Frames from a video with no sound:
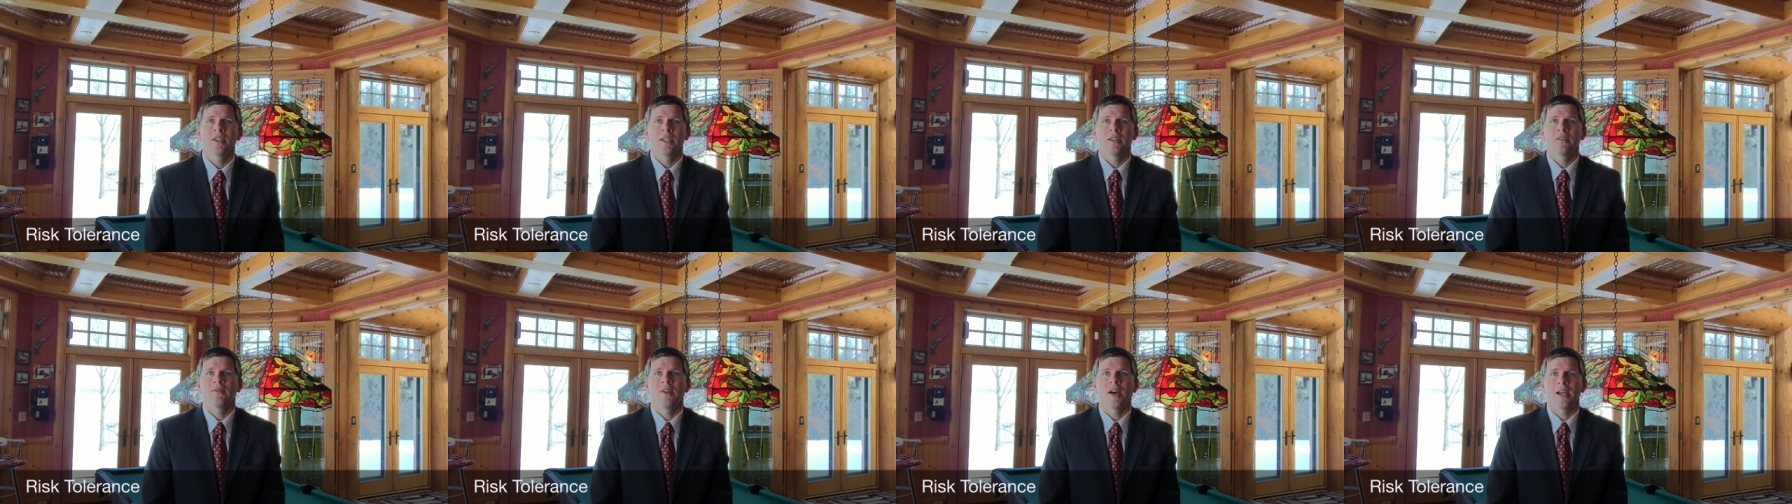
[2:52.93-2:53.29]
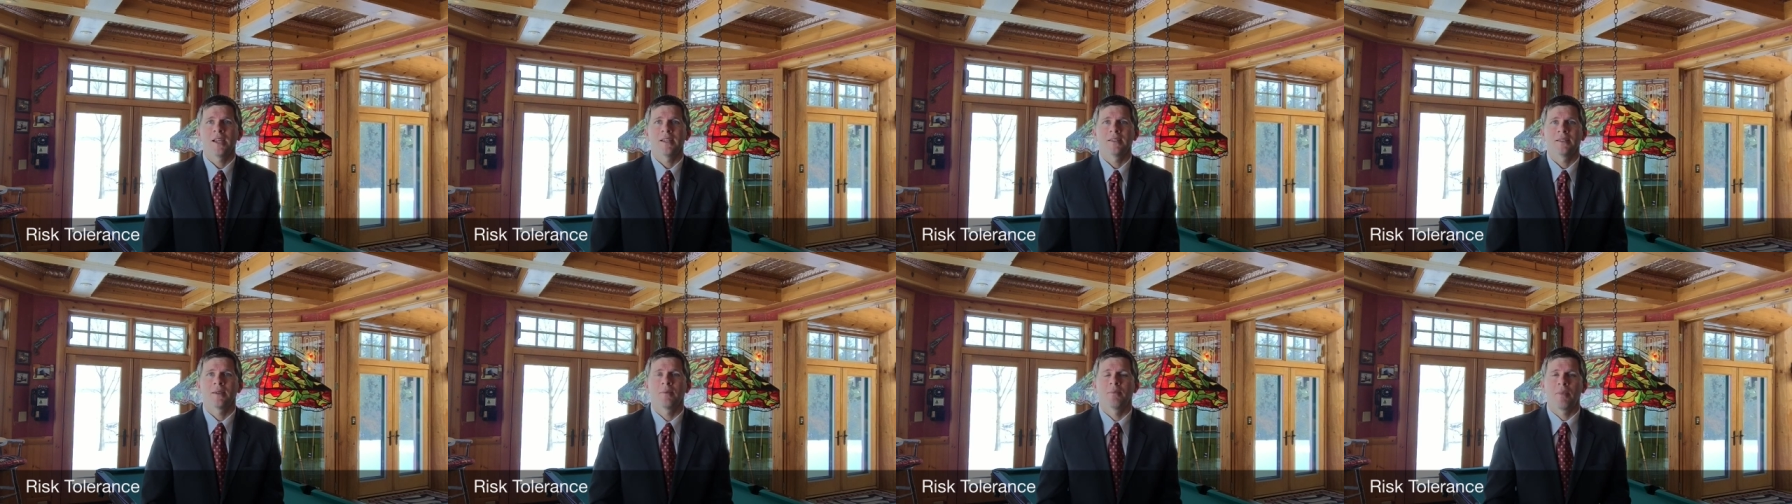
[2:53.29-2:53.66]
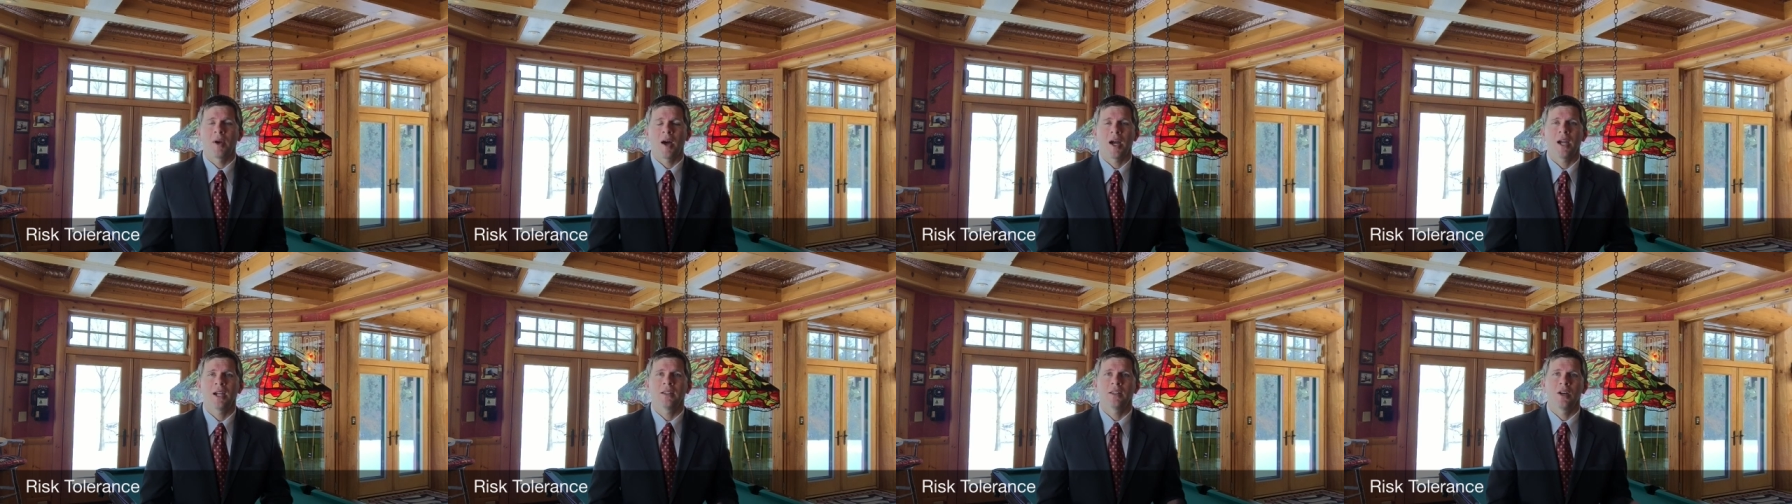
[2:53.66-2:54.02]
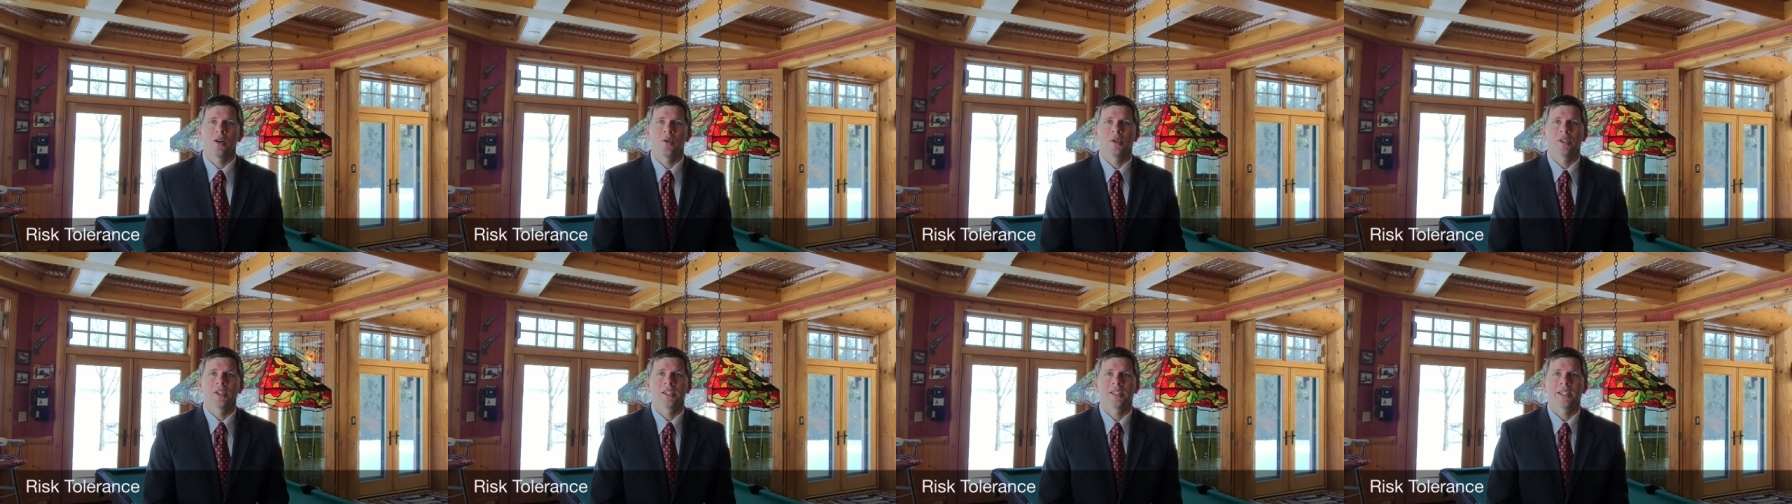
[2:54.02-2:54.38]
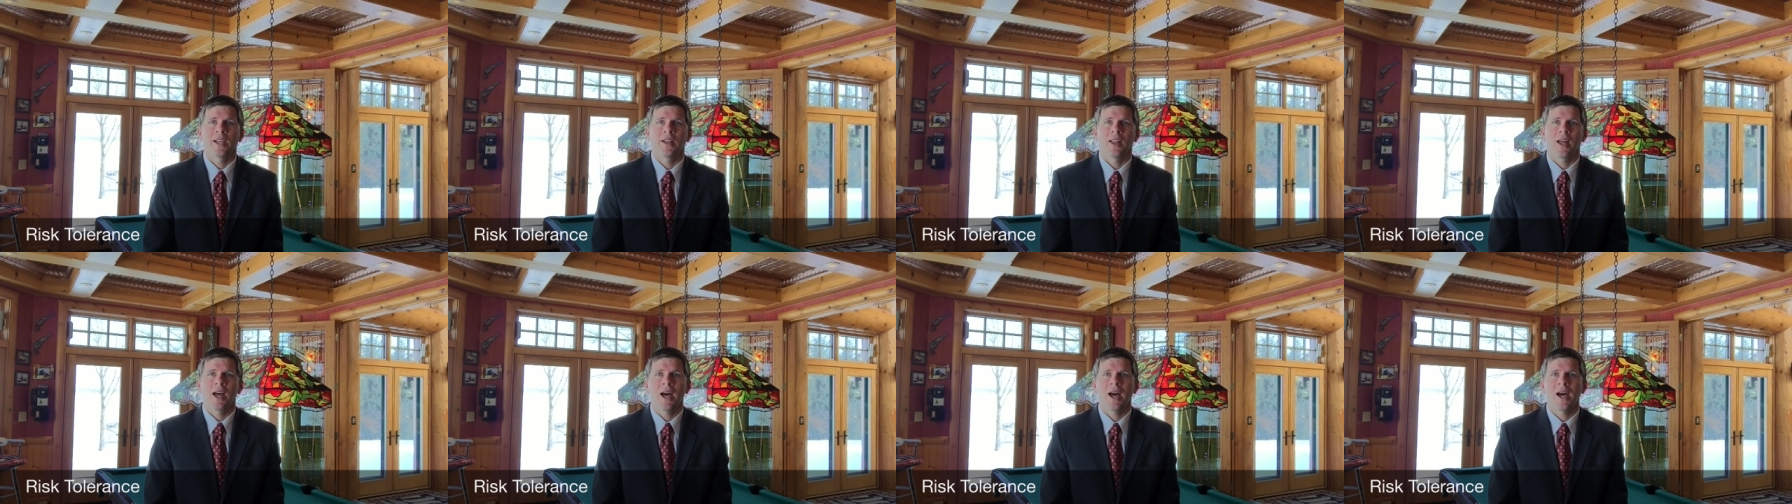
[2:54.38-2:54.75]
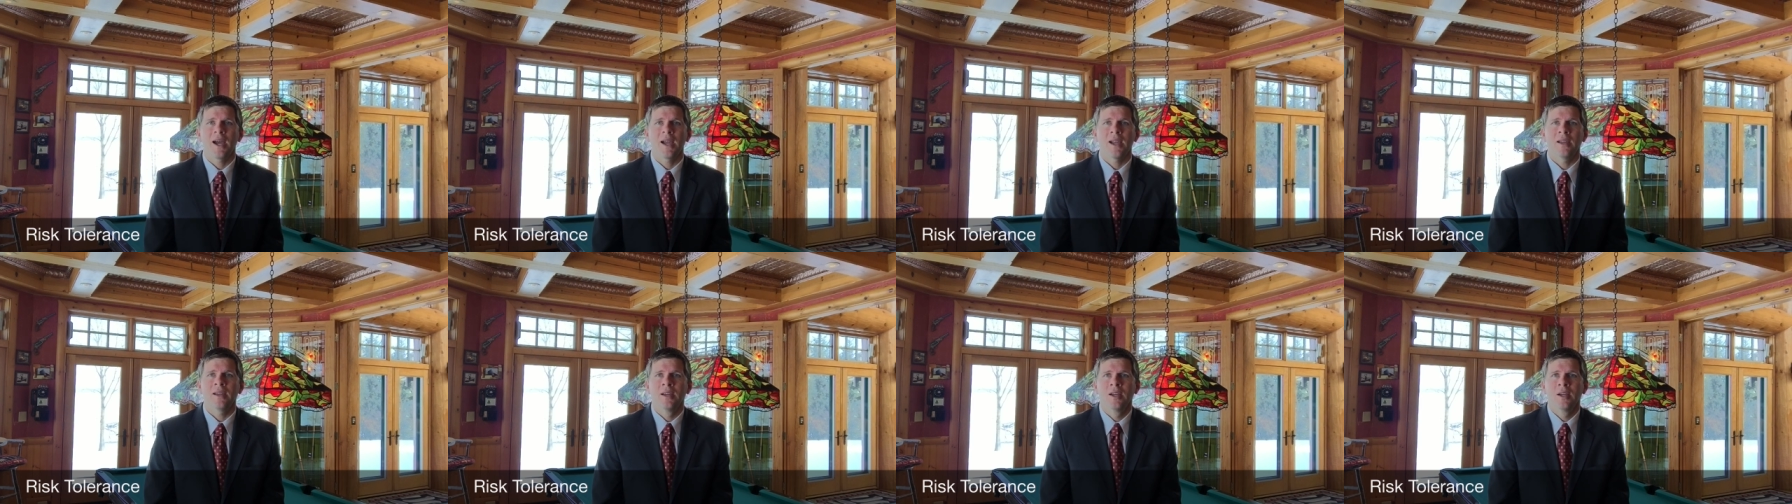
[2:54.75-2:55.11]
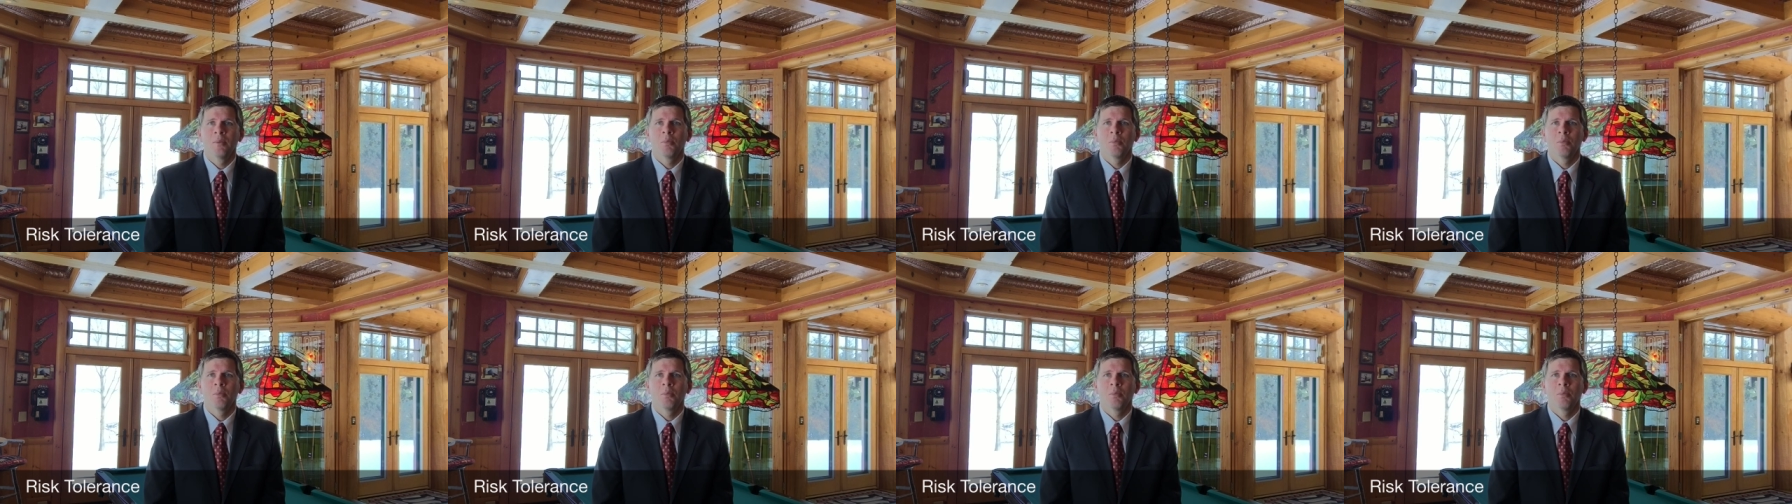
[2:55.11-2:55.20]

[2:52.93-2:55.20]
the advice to buy low and sell high,